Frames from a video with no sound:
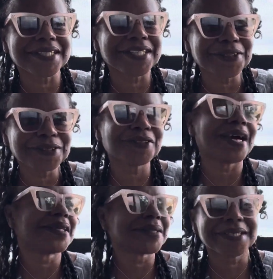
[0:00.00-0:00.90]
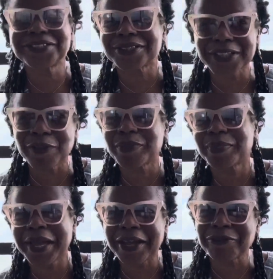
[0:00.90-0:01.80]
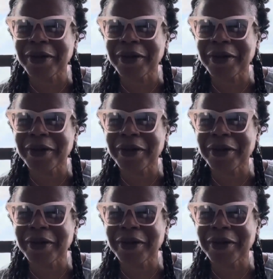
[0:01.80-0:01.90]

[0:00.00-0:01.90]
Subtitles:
and you're trying to get yourself prepared for